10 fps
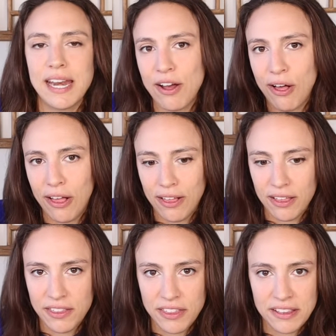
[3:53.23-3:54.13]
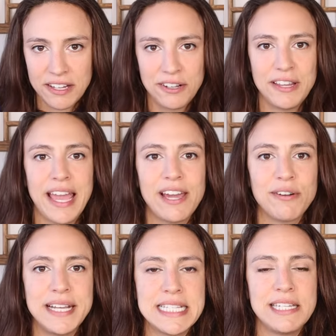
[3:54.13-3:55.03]
and all the little like
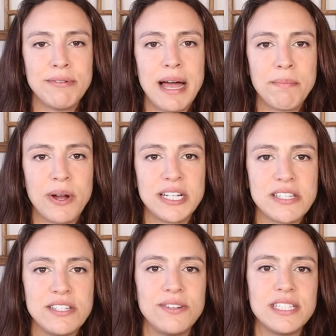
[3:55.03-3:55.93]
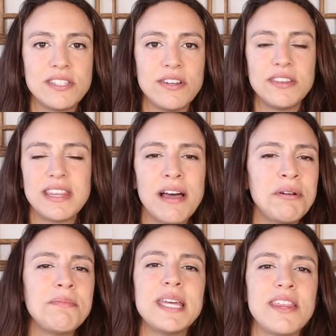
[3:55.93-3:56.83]
crazy rap parts to it. So that
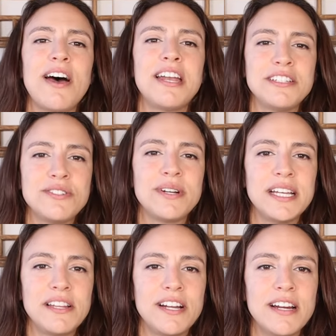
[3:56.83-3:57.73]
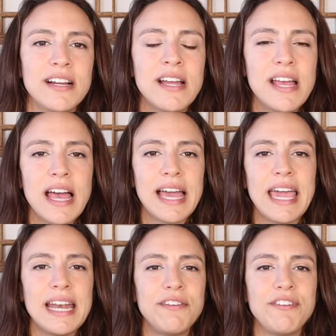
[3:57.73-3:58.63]
would be the auditory learner.
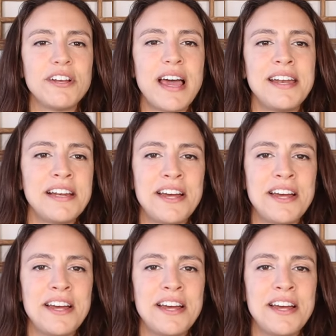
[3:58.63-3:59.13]
Again, if you're not an